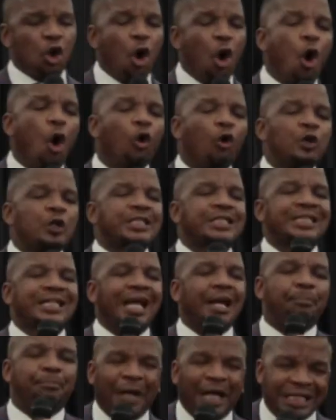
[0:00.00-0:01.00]
calls
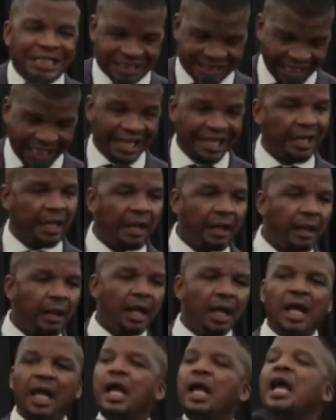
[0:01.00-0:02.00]
a person,
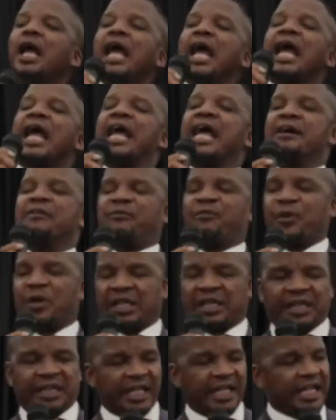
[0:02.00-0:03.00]

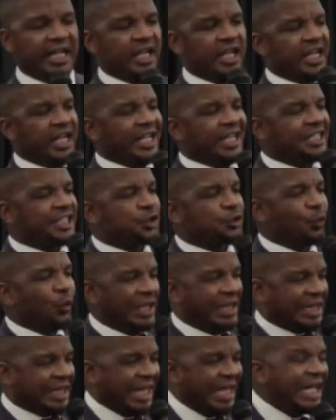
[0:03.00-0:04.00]
everything is
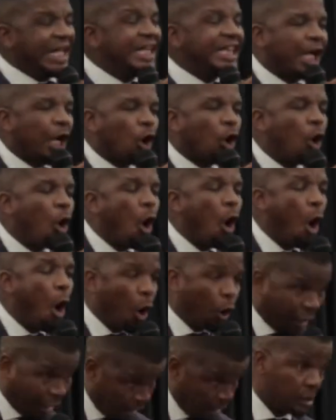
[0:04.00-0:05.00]
within the
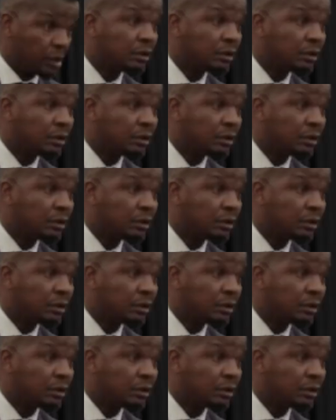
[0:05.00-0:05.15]
call.